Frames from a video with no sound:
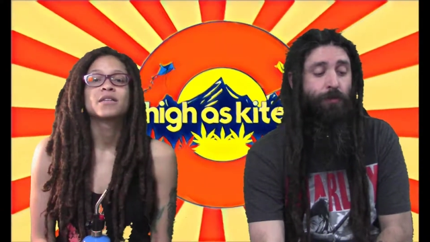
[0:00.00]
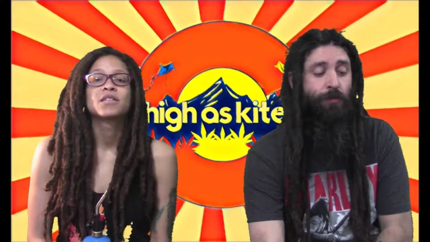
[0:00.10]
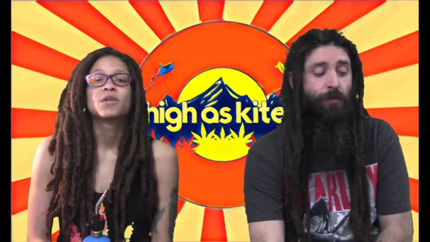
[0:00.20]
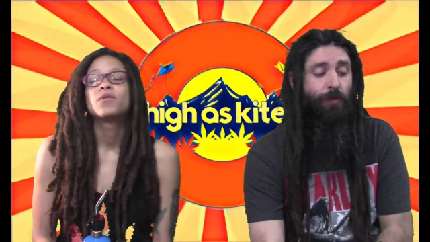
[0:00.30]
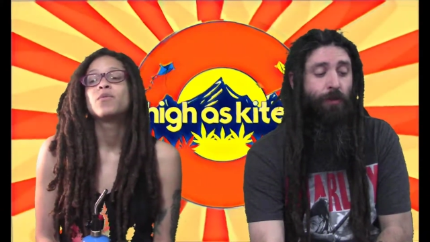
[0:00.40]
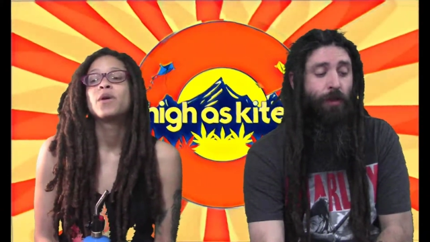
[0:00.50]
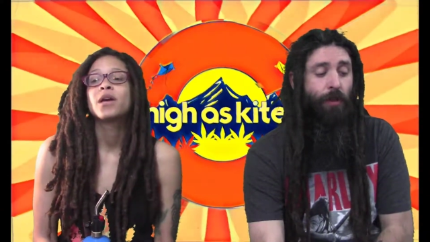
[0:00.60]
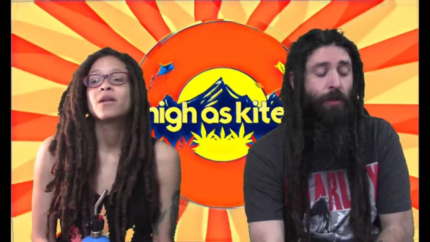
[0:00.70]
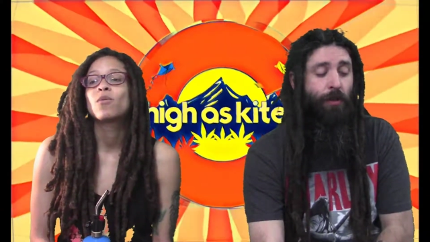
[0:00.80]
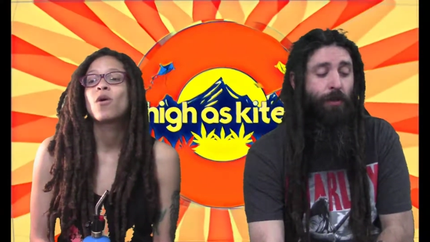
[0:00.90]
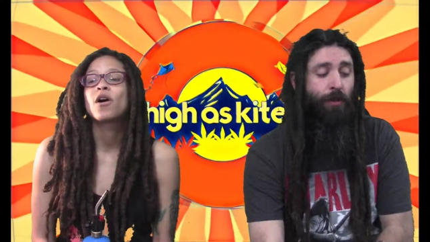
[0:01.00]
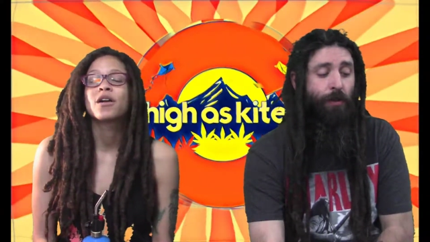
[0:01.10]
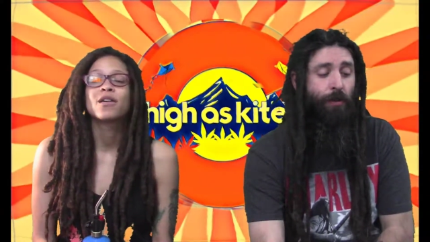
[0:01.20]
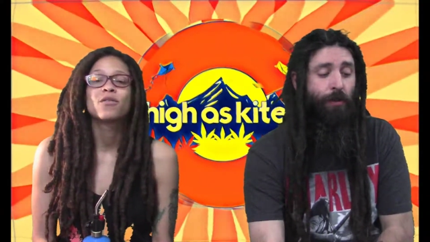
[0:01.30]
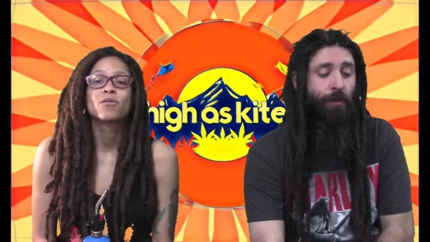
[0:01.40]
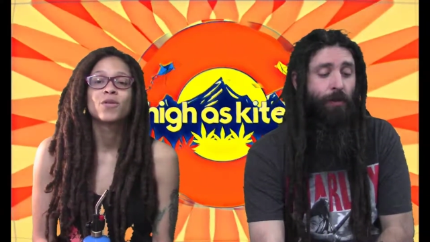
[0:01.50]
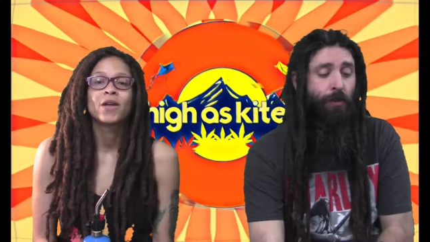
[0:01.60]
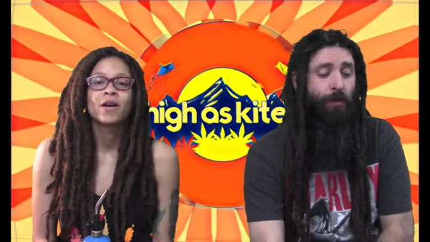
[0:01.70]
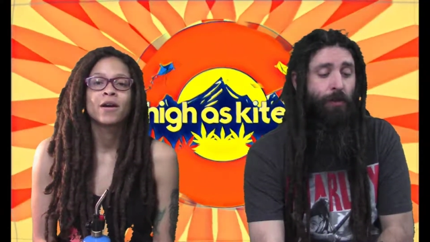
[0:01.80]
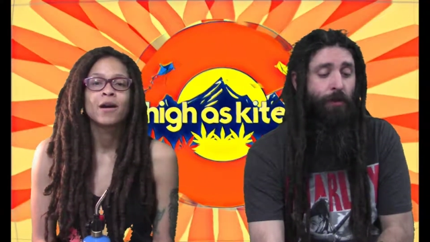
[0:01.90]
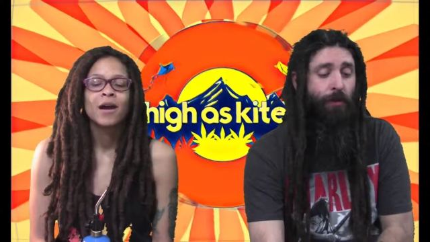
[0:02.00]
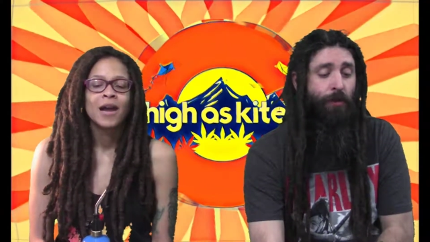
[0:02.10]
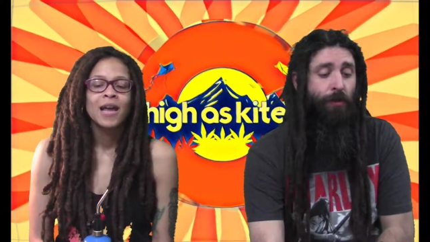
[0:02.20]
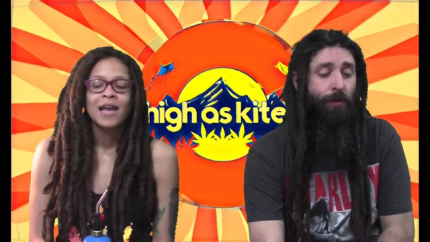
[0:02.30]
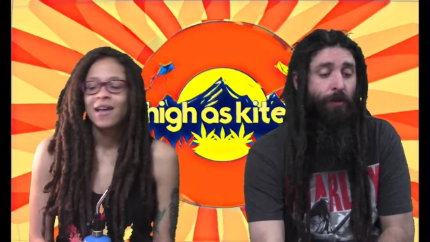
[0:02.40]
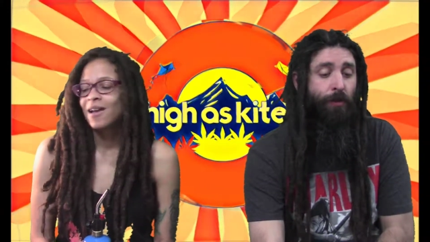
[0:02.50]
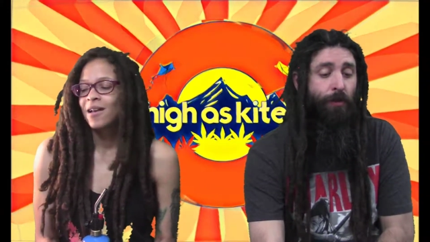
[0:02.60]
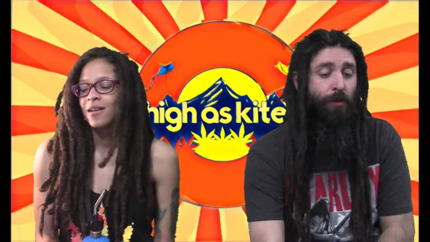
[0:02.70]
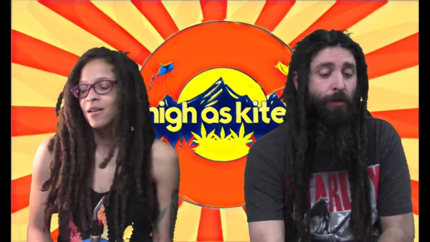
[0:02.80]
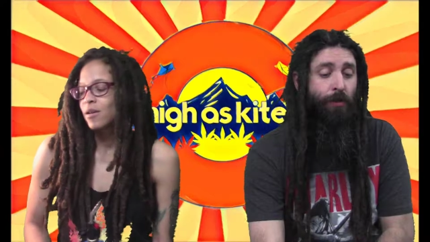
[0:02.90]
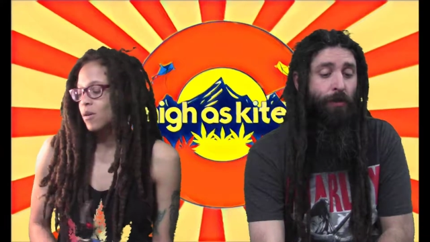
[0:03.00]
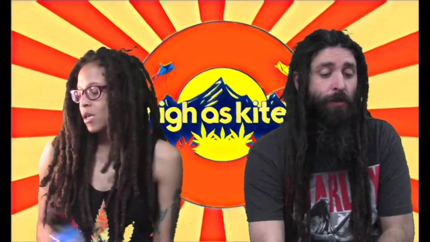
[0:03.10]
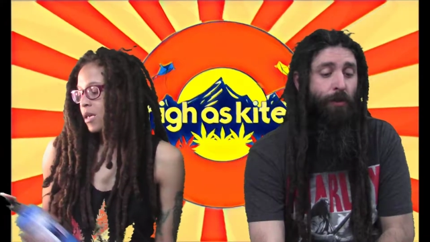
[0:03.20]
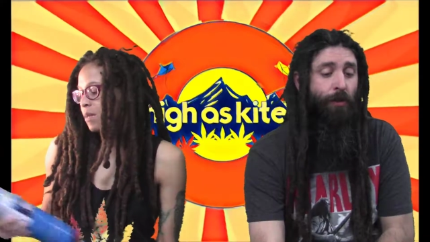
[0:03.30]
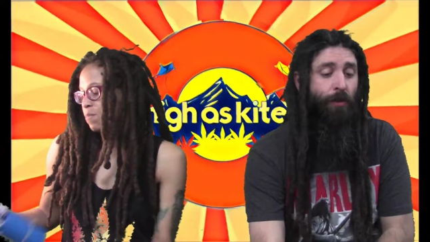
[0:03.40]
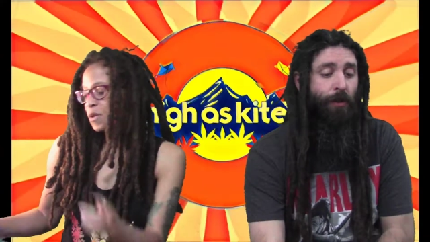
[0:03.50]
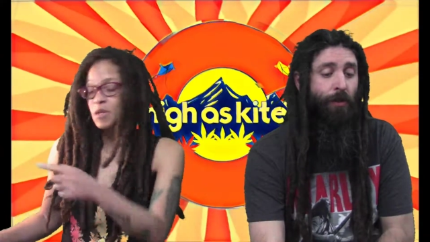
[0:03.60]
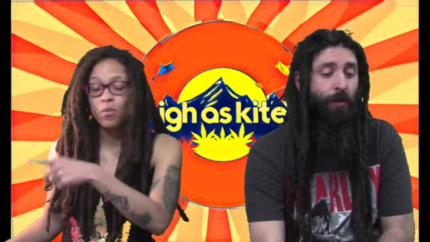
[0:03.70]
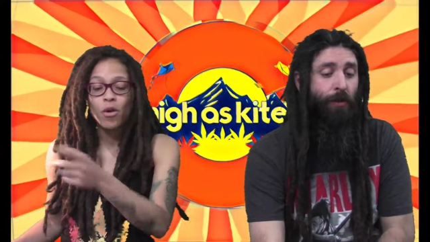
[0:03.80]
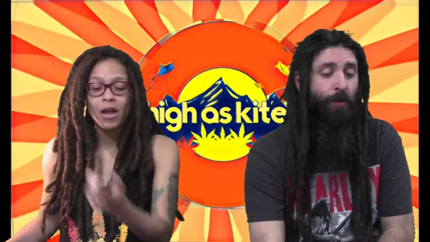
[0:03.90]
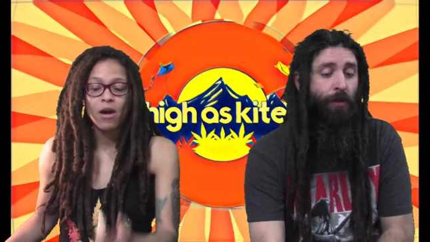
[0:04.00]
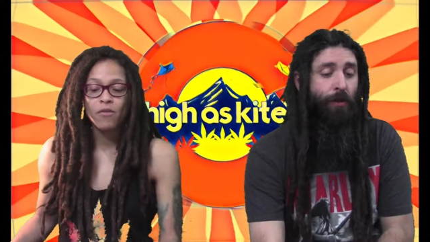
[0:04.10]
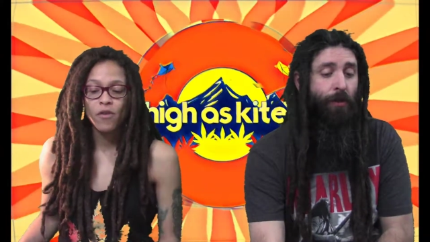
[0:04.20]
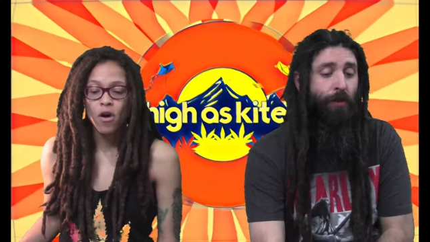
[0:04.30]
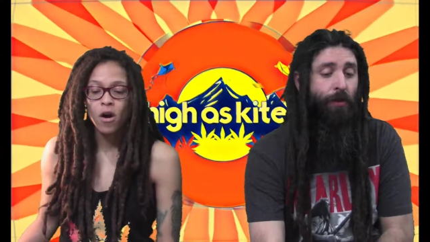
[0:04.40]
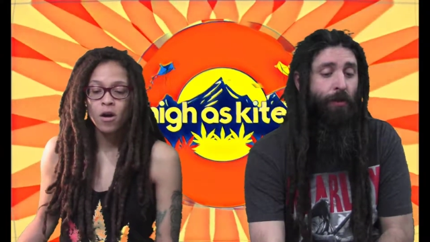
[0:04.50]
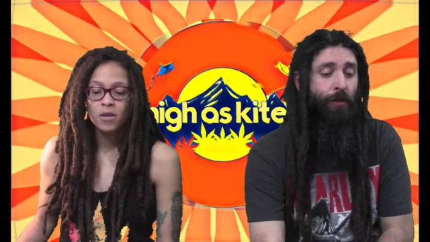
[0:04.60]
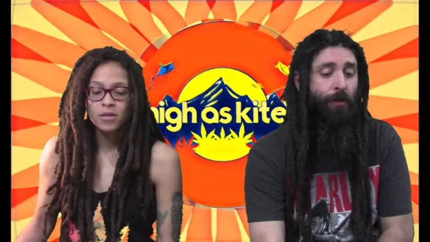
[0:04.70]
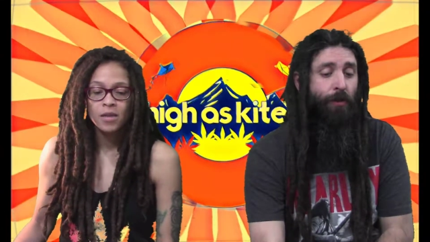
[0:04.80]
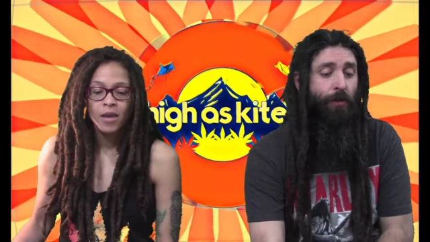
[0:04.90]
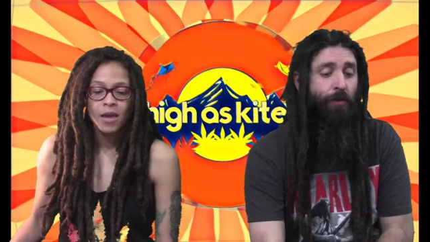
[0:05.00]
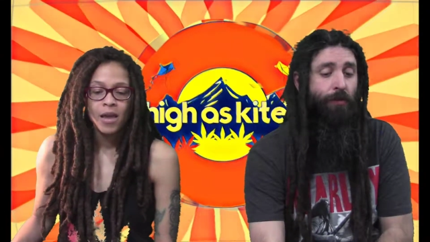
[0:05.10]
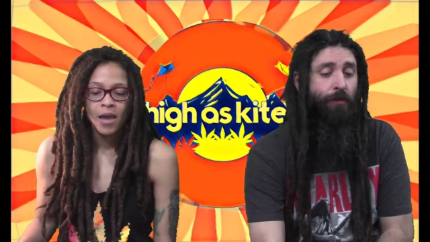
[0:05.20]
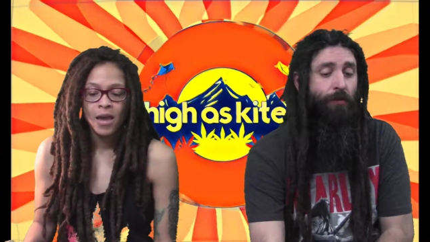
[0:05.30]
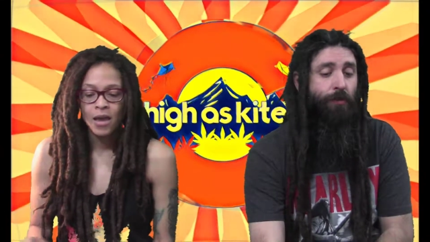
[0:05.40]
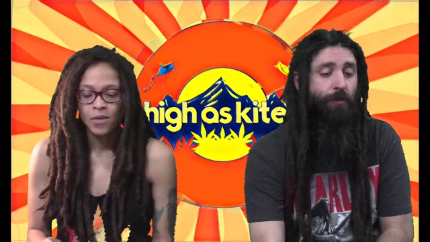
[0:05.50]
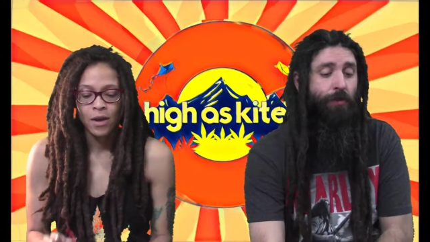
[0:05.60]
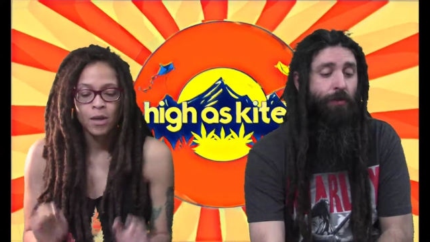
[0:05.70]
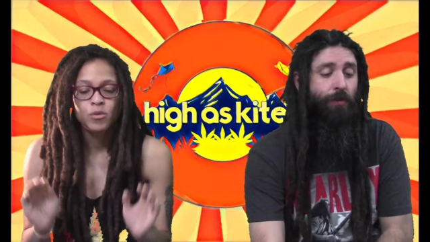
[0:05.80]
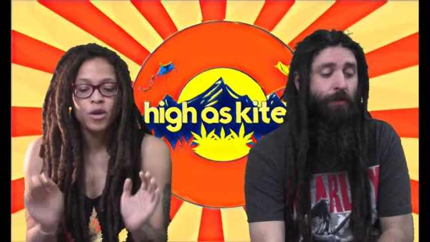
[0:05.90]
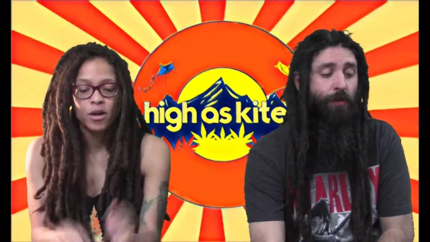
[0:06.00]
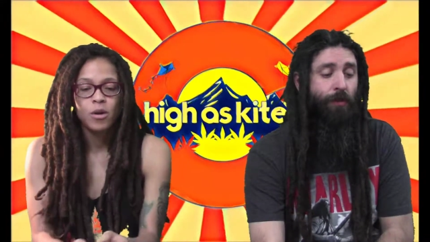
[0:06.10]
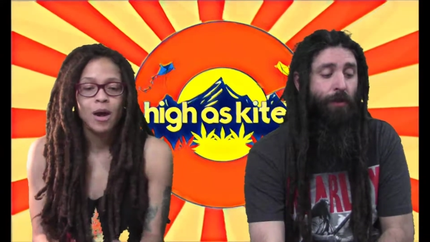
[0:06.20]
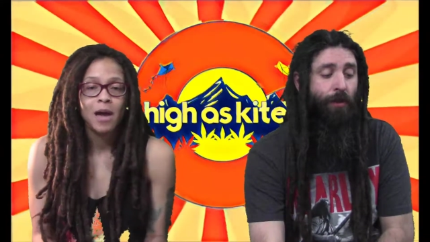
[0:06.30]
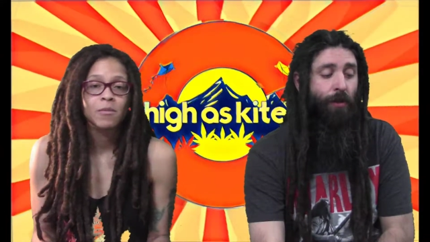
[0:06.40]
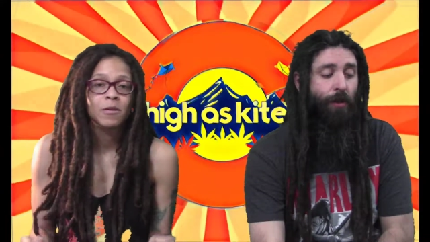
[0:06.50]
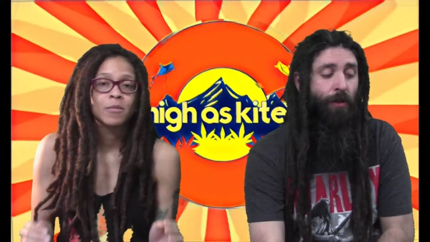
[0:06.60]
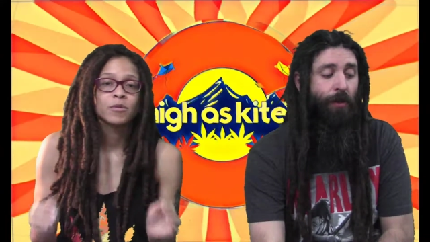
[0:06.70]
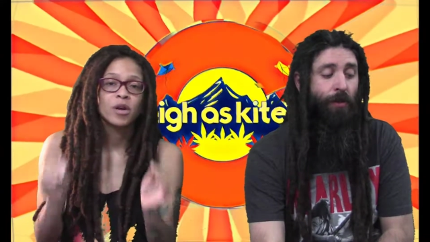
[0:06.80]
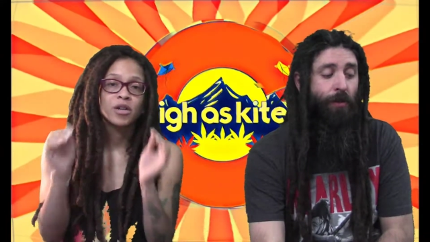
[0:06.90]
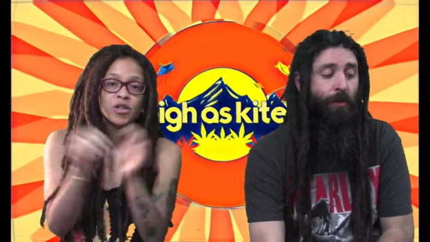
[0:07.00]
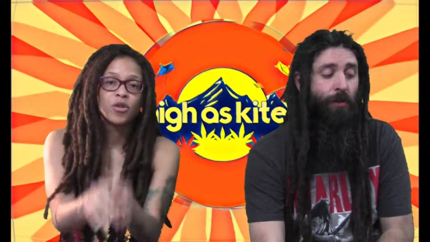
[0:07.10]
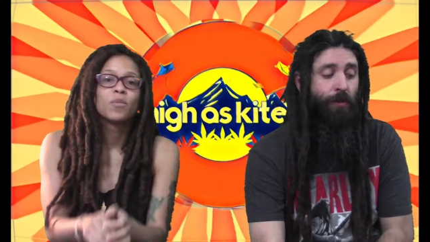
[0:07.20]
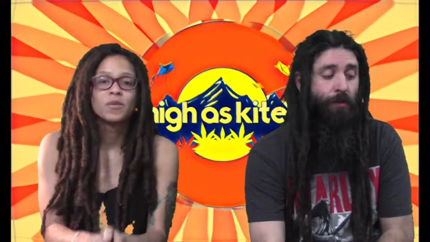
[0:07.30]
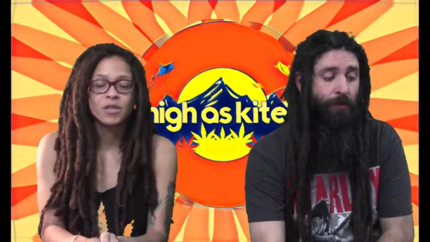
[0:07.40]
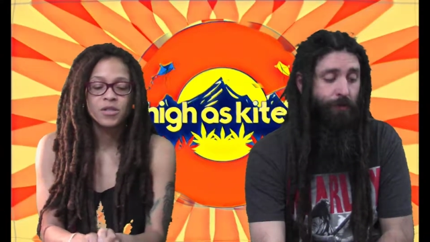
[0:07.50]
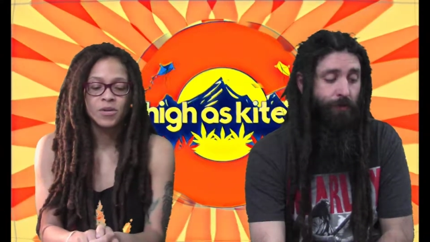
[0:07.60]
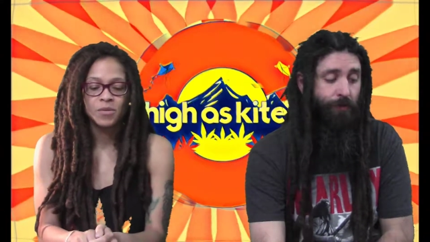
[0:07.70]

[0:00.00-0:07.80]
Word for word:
Speaker 1: So we went walking through there, and he's pointing out frogs, and like I'm trying to grab them. I'm trying to show him what to do and